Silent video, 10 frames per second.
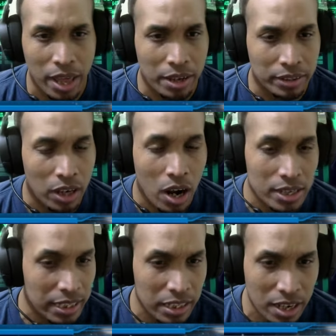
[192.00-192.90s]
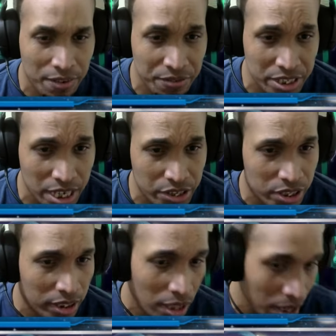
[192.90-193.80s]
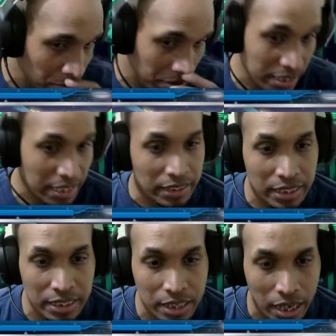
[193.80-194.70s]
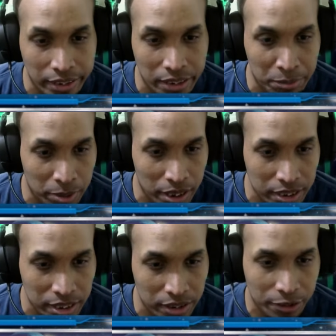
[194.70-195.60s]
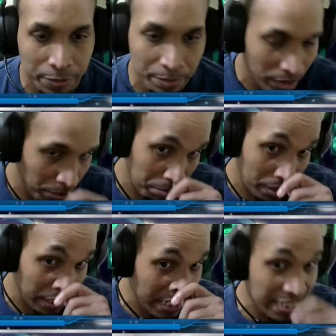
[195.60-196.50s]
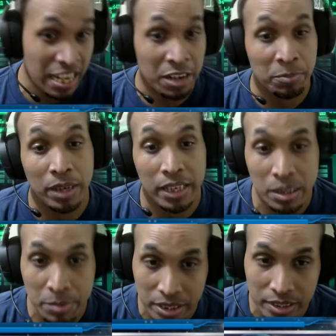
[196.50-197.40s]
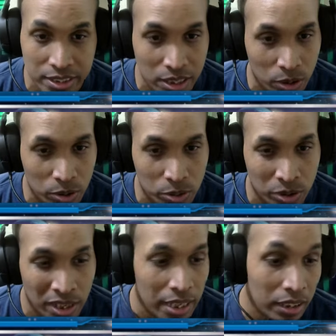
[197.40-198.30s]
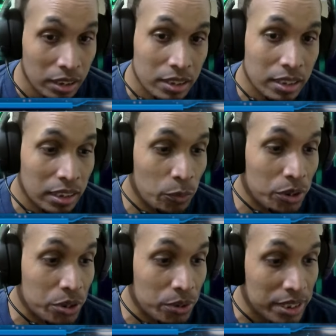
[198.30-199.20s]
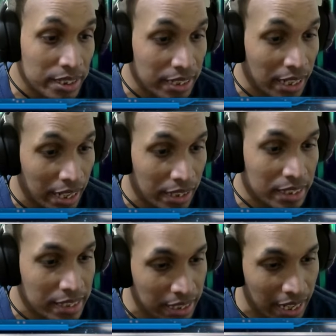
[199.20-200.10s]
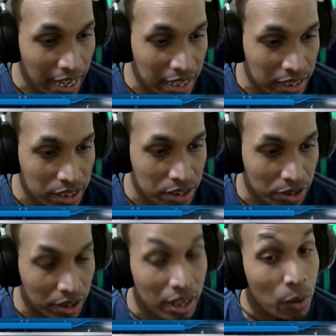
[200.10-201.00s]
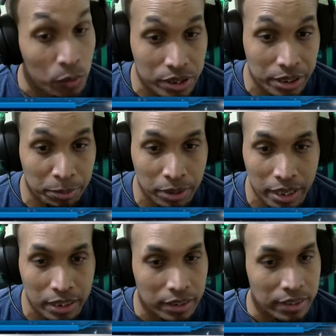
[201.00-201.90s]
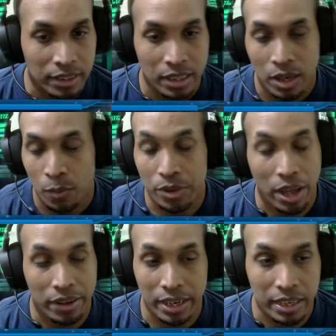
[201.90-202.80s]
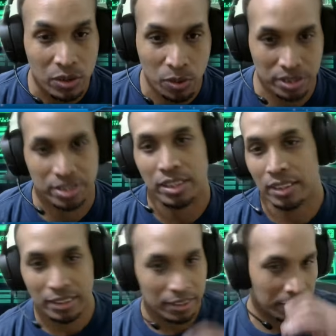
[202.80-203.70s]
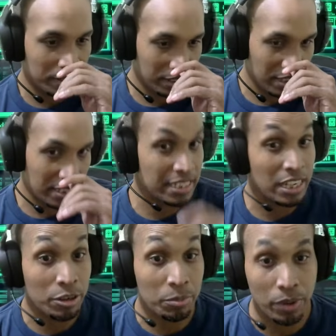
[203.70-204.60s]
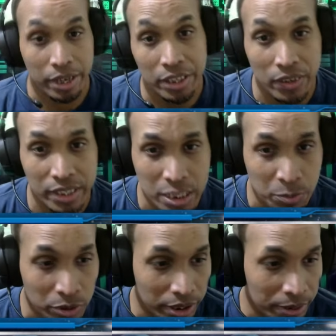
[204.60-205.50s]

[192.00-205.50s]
causing any confrontation. Because I didn't play here, but it decided to play in the middle. So luckily we drew this A here, and we're gonna play it without any question. This is a no-brainer at this point.